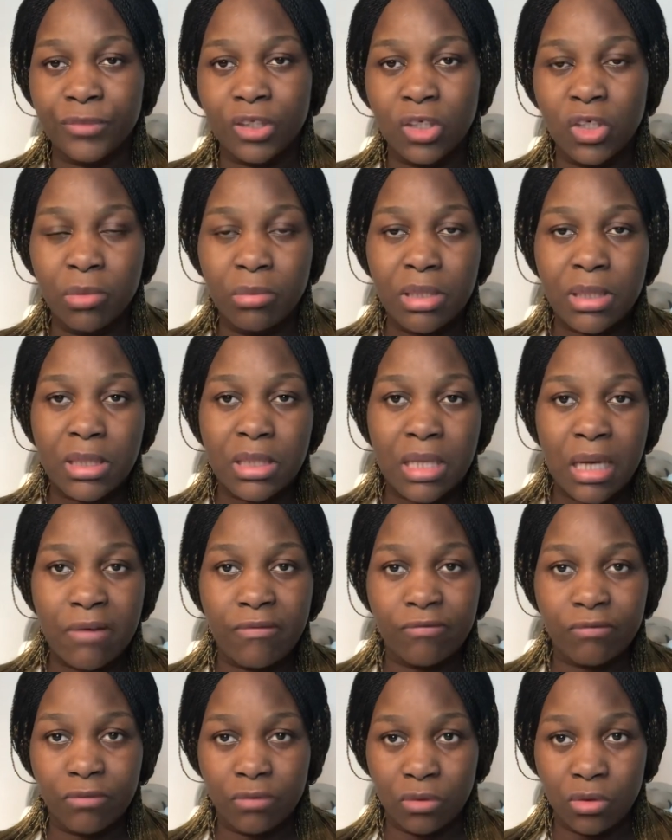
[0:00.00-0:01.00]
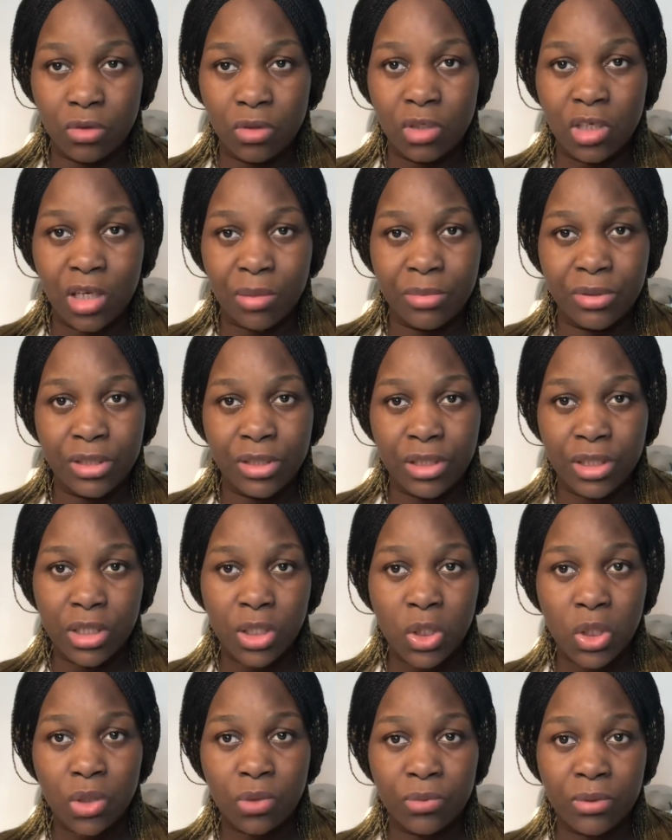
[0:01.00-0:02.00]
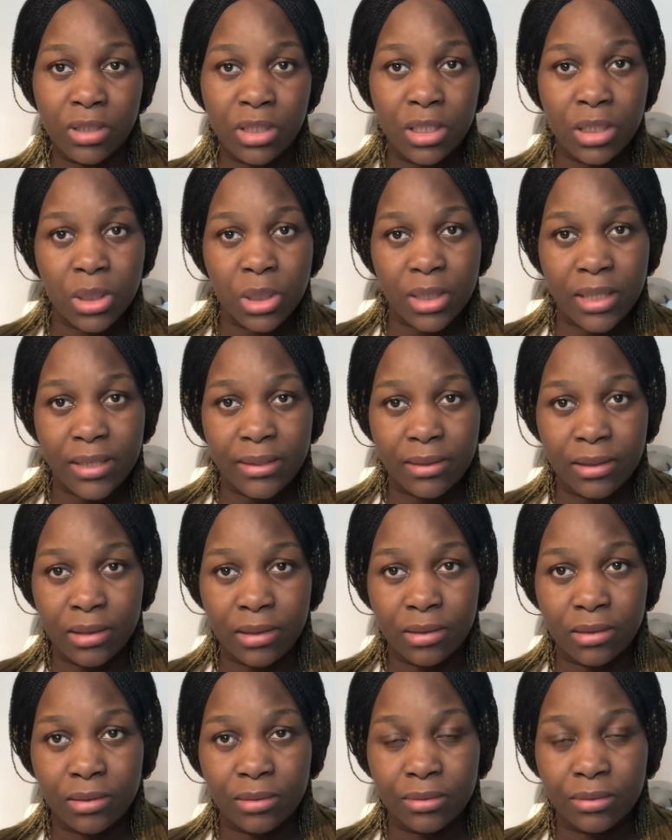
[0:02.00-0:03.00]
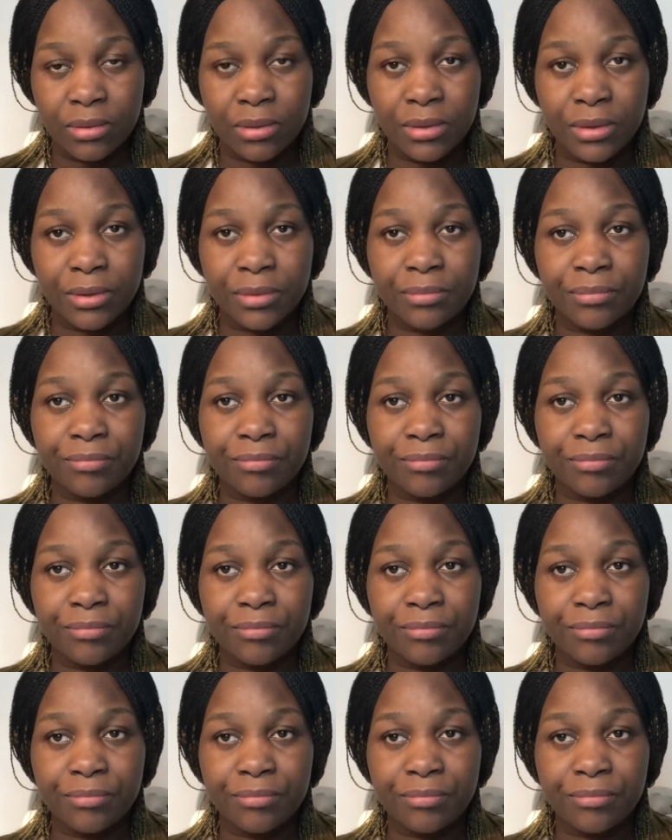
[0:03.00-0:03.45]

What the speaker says: You must have good communication with each other. Yeah.